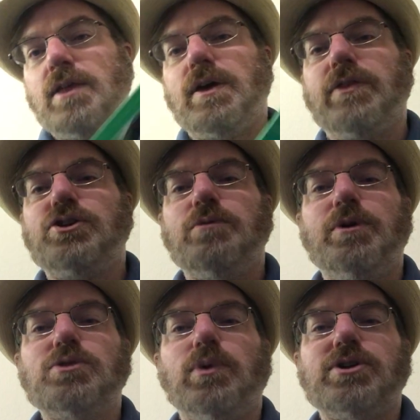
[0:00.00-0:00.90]
The other two
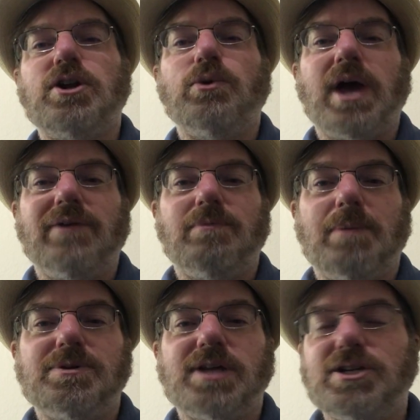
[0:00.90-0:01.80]
books, which I don't have in
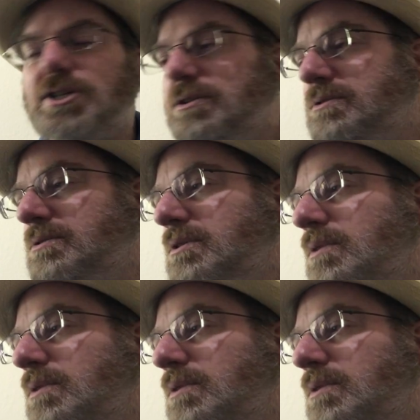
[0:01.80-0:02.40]
my possession,